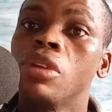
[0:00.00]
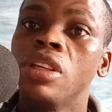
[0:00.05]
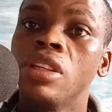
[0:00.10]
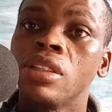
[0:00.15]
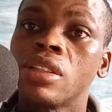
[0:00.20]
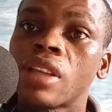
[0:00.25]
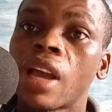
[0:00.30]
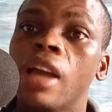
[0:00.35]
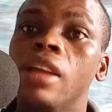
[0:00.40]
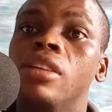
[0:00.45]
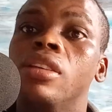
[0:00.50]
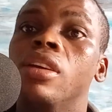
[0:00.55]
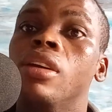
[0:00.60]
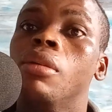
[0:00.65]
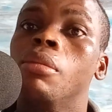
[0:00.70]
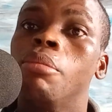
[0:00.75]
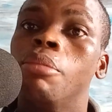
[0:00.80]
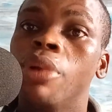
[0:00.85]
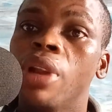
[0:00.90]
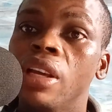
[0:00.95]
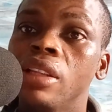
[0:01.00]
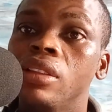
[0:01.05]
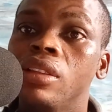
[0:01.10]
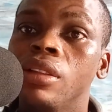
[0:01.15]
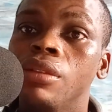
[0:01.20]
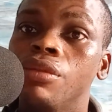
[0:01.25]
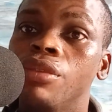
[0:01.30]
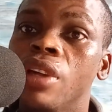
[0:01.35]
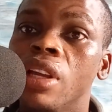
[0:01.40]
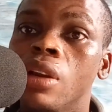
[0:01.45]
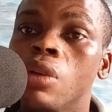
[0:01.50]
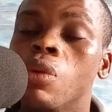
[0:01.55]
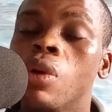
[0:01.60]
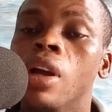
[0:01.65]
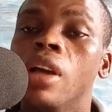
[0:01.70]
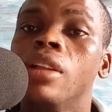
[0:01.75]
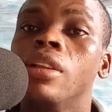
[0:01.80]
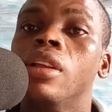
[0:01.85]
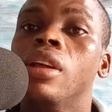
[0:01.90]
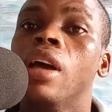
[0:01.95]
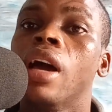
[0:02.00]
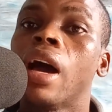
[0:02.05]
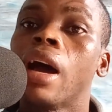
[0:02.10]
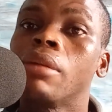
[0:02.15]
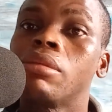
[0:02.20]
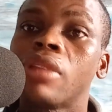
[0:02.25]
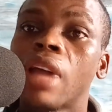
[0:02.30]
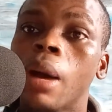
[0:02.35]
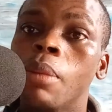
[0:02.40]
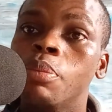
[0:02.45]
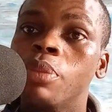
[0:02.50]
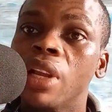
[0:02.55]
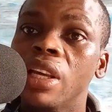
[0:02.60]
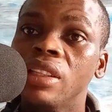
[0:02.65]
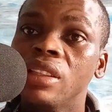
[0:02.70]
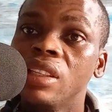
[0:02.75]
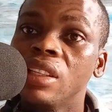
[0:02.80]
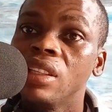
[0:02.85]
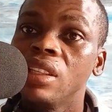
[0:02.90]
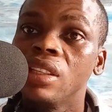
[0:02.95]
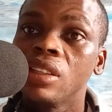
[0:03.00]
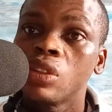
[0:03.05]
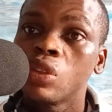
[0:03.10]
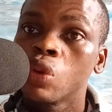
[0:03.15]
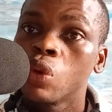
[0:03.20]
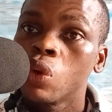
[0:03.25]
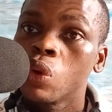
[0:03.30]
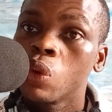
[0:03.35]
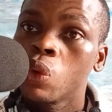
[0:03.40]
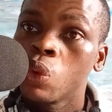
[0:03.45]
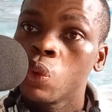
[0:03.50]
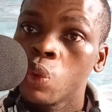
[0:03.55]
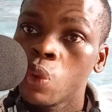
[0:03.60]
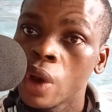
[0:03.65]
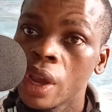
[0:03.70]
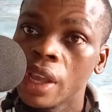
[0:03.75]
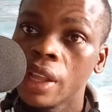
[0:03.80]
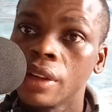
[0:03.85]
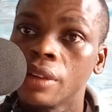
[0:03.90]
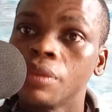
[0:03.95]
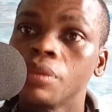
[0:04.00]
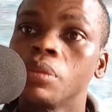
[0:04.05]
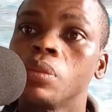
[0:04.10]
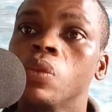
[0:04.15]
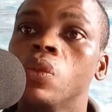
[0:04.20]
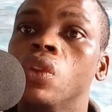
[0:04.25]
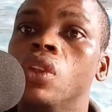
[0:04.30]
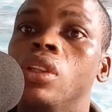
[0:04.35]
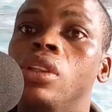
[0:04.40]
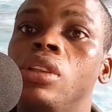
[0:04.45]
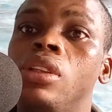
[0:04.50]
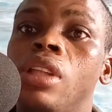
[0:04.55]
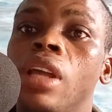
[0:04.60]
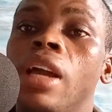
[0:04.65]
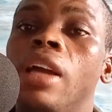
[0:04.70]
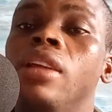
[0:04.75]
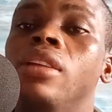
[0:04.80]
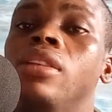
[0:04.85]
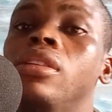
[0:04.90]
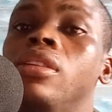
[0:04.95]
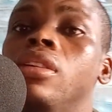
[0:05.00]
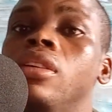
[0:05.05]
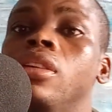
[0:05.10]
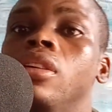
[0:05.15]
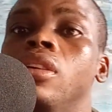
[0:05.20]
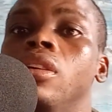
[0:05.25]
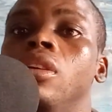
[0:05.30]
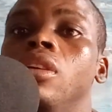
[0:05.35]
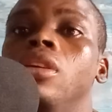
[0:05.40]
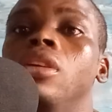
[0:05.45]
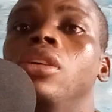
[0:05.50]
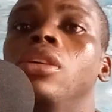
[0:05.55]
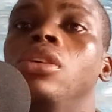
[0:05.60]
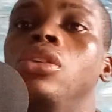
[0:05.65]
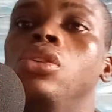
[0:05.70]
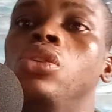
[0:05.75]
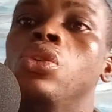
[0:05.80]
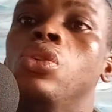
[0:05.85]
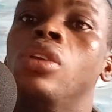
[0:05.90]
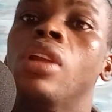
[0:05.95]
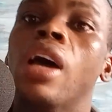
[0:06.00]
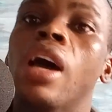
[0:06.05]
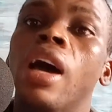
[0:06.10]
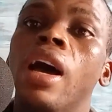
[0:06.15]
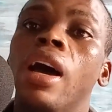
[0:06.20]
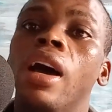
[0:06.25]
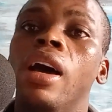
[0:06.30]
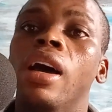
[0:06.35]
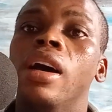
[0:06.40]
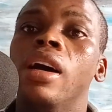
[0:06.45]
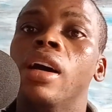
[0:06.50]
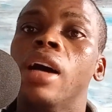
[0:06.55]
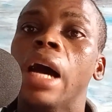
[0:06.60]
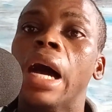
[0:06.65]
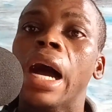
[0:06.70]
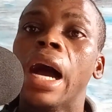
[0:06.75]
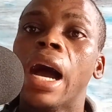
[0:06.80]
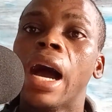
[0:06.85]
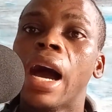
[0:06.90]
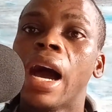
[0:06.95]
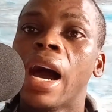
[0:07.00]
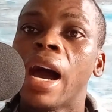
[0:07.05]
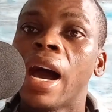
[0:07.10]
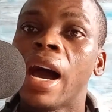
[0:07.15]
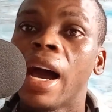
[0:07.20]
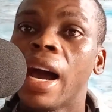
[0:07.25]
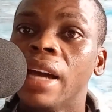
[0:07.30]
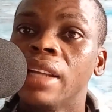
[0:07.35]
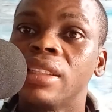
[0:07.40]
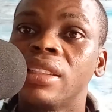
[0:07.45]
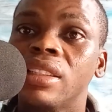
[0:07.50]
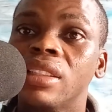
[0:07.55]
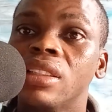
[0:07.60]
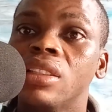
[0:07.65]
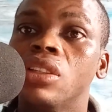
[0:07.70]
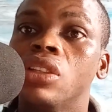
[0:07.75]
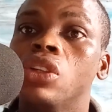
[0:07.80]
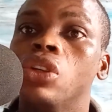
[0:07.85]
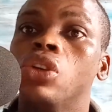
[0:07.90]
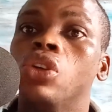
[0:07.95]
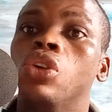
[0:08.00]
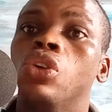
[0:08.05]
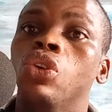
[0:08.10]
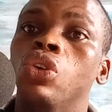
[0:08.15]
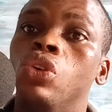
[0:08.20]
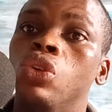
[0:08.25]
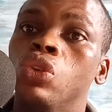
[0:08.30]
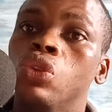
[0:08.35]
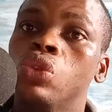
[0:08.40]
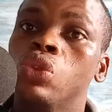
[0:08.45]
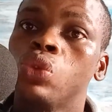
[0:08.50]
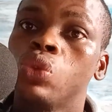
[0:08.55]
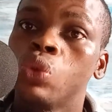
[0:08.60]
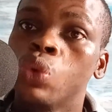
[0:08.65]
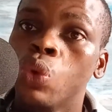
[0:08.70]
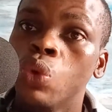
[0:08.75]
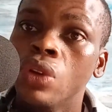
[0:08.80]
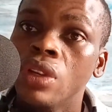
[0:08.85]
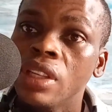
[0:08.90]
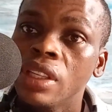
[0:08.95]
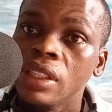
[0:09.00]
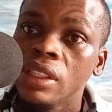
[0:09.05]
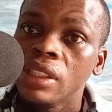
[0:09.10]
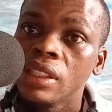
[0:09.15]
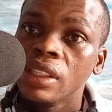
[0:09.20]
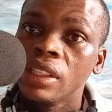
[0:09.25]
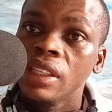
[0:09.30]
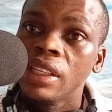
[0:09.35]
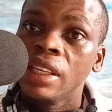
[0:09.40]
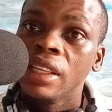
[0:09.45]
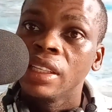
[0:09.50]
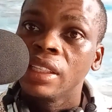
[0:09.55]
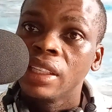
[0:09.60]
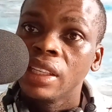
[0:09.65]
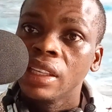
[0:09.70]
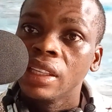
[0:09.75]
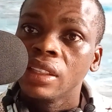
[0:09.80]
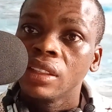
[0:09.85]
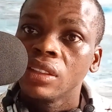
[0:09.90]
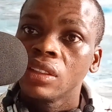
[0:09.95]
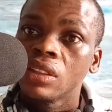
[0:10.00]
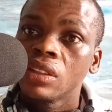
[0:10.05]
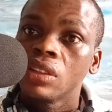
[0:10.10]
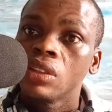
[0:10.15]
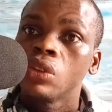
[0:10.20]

inside. Blend it very well. After blending it well, then you now add toluene again,